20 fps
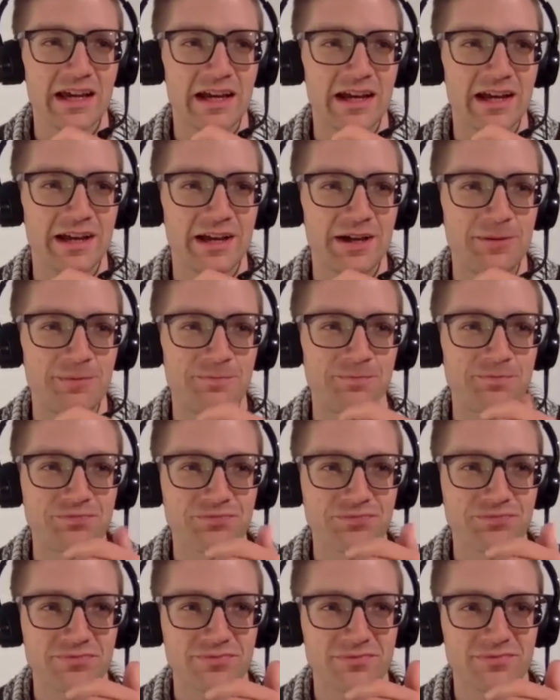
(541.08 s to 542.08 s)
And
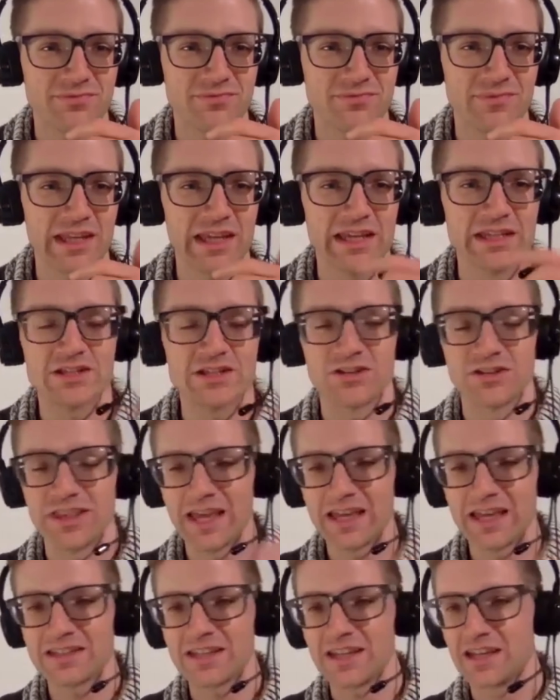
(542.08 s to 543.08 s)
so
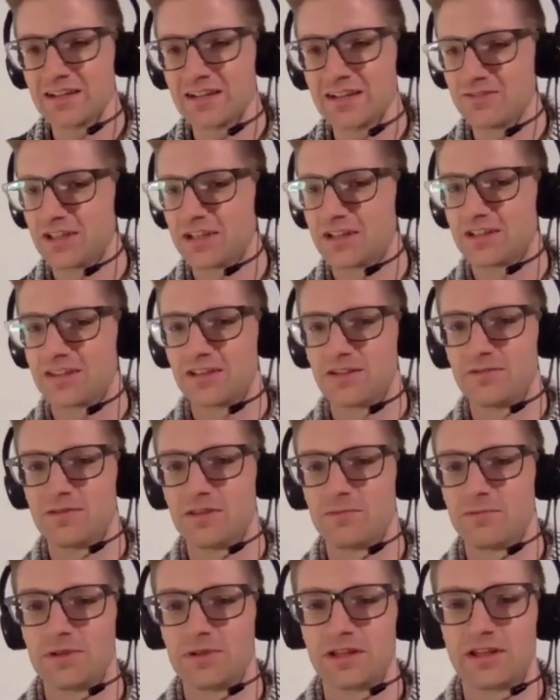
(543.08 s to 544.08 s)
that's kind of like
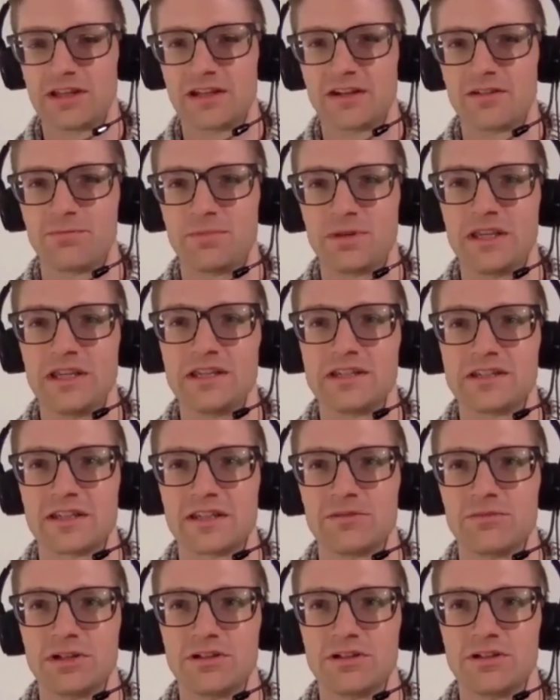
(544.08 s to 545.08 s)
the big kind of piece
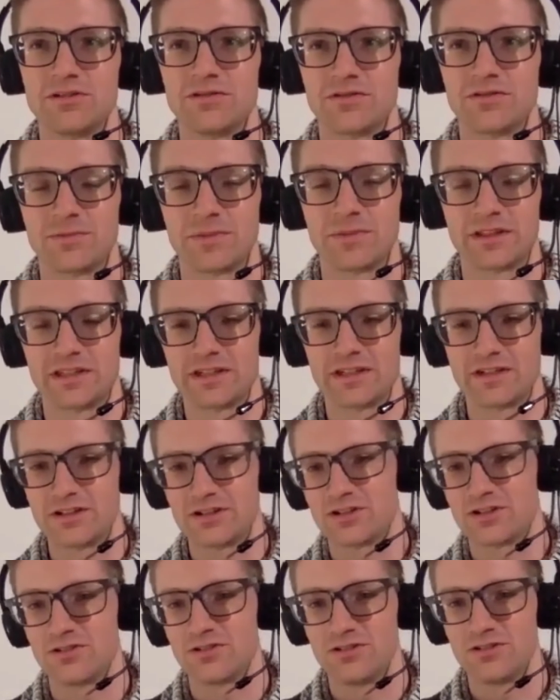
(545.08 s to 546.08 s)
that we do from like the
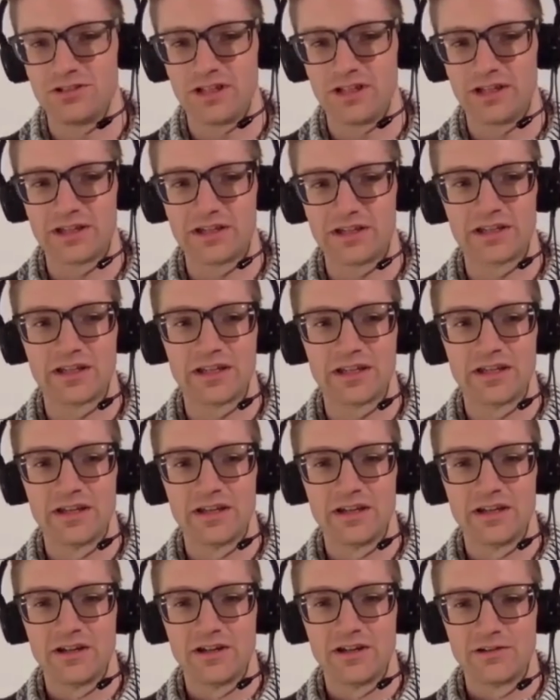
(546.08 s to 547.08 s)
initial like
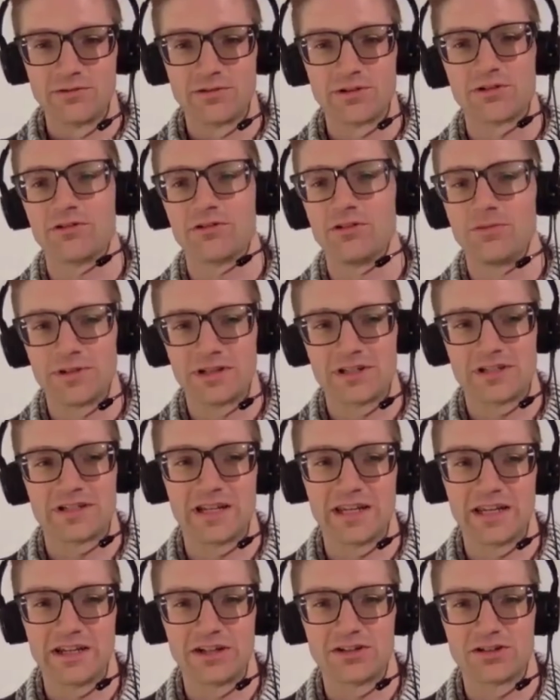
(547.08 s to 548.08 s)
recruitment
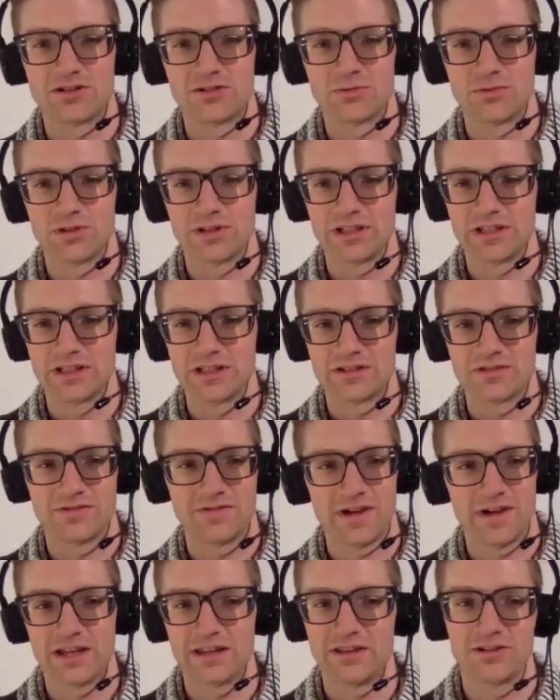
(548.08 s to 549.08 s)
stage to really just
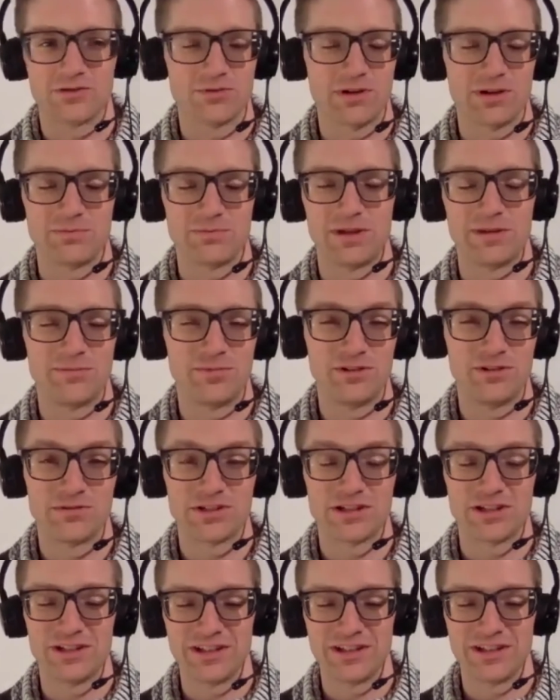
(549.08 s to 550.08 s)
find those right people. And
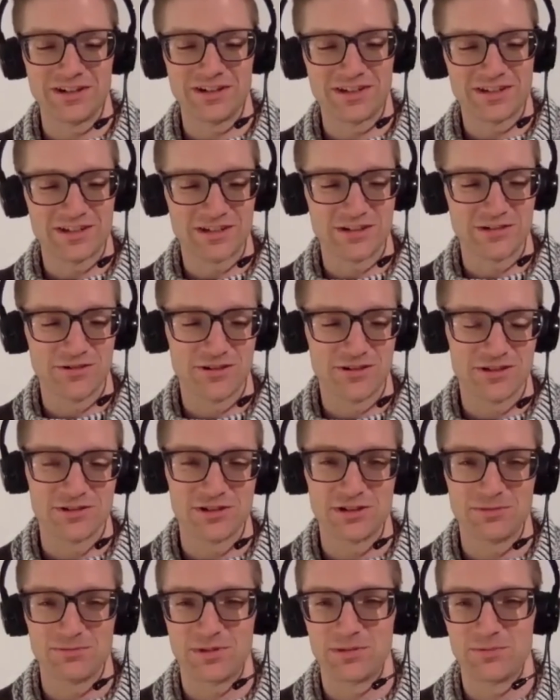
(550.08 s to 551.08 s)
what's hilarious is you
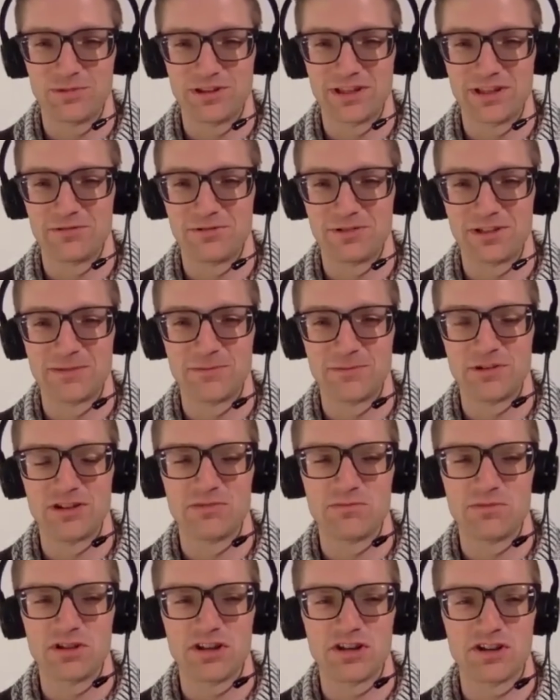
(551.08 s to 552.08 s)
also get people that will email
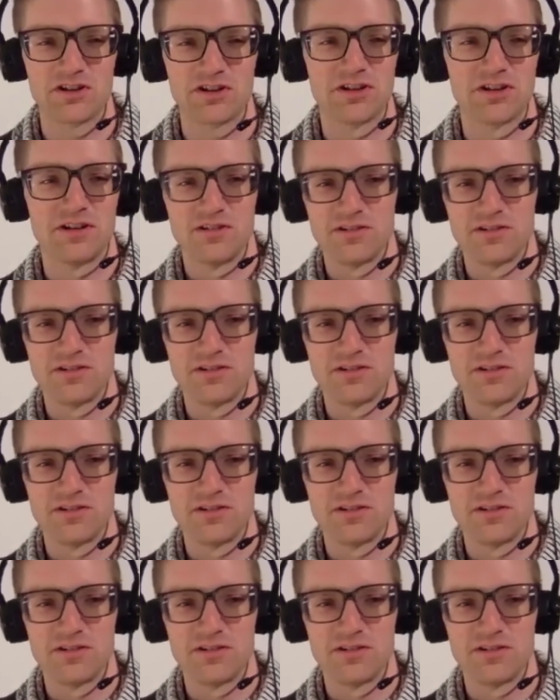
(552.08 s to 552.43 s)
you and be like,